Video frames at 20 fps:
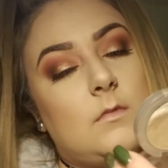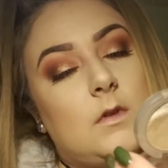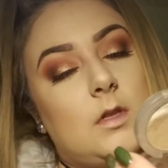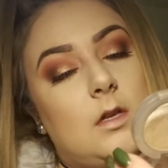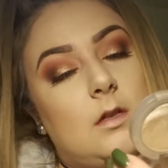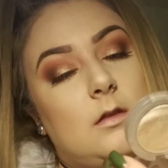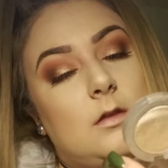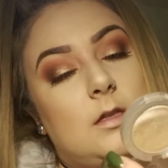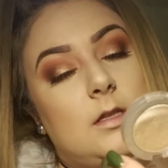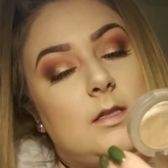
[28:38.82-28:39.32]

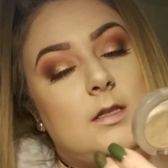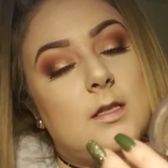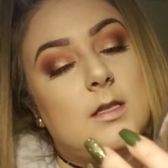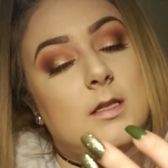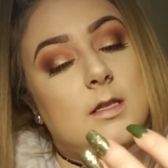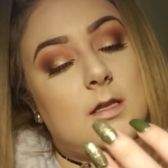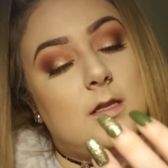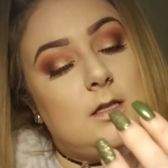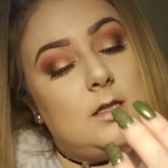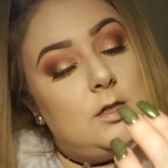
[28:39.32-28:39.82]
This is
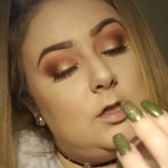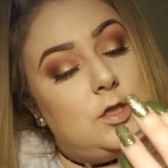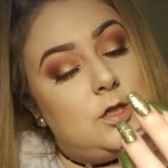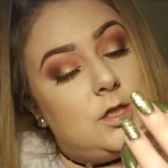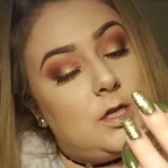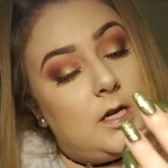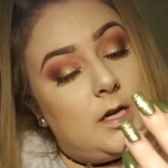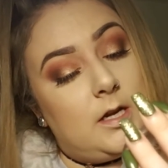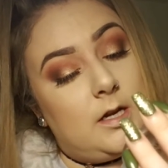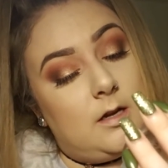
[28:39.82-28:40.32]
in the
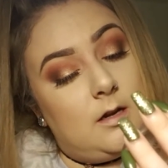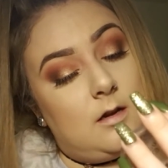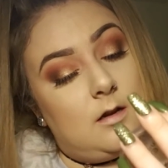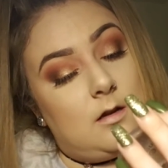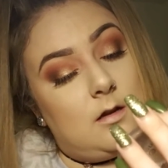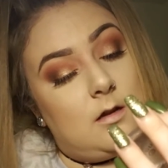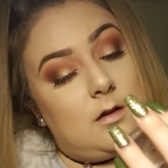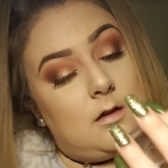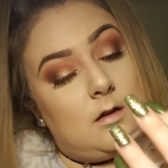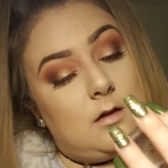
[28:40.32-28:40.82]
shade
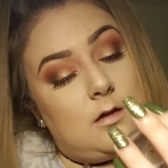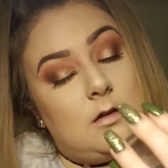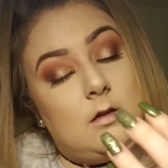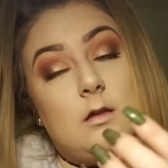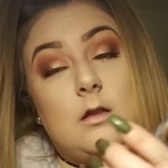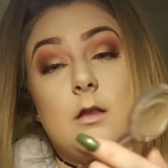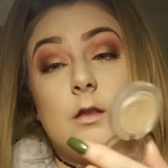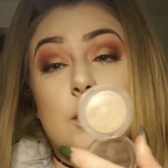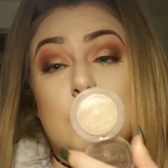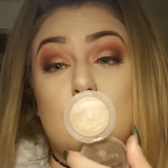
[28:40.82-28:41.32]

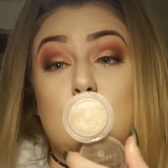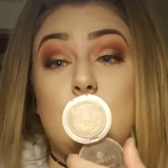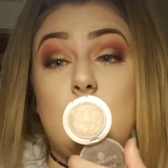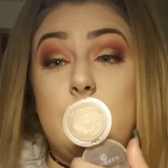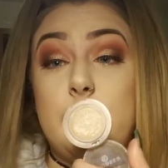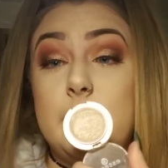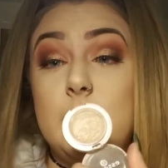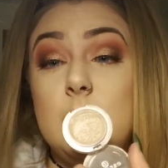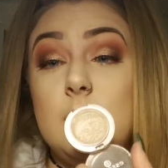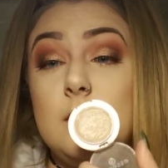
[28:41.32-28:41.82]
The
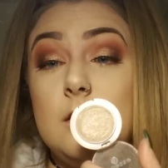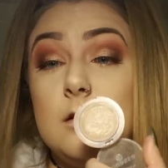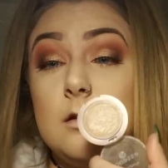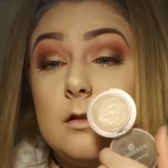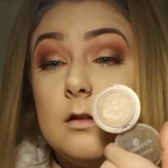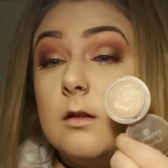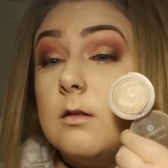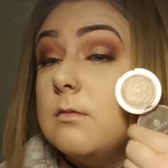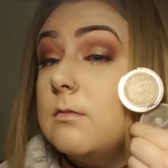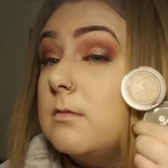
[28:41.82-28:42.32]
Grammy.
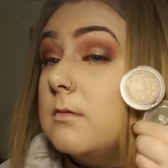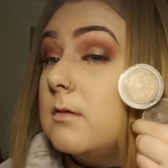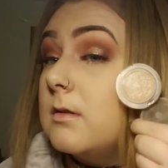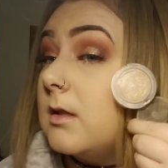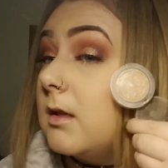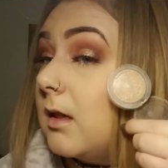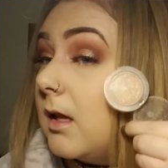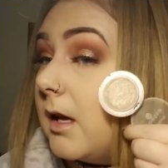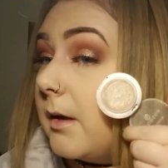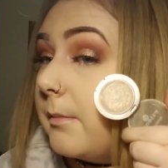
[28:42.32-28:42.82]
Goes
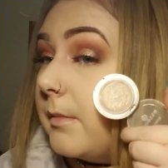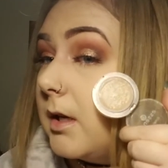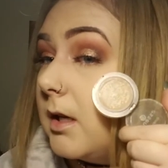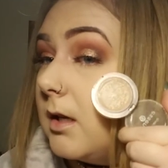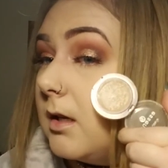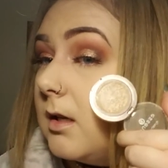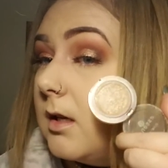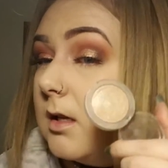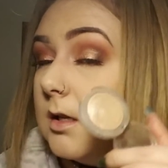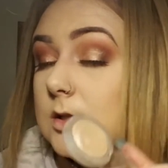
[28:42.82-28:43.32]
Glammy.
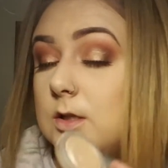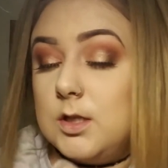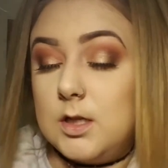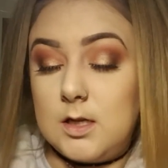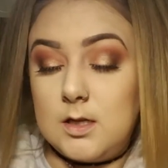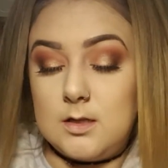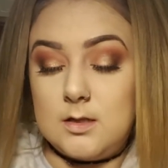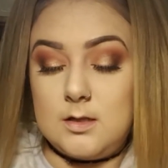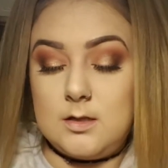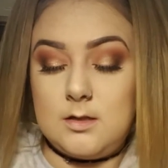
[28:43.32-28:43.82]
And
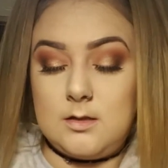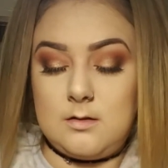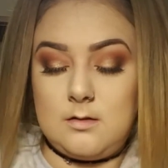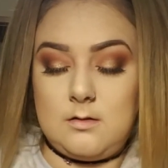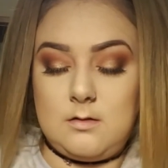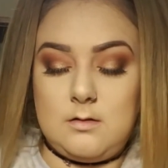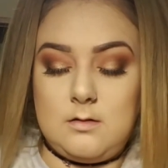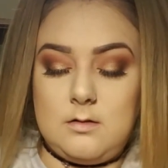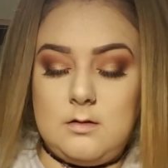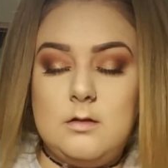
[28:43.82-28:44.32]
just
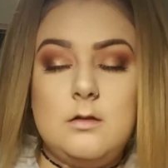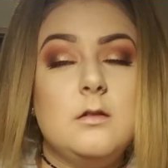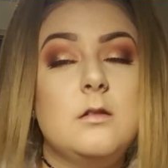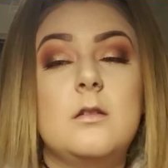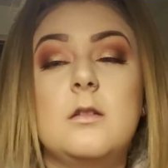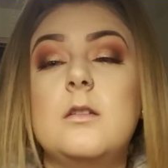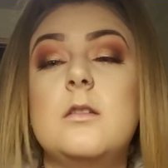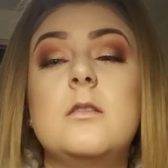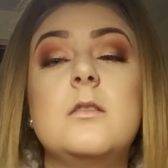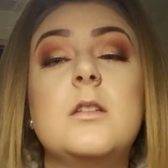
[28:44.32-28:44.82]

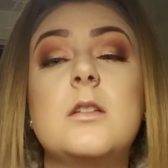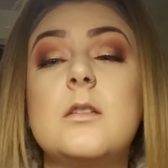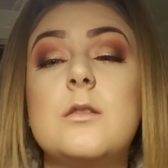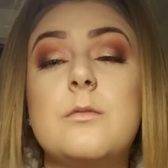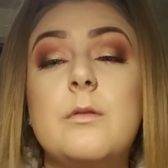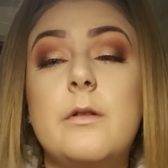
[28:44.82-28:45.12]
wait for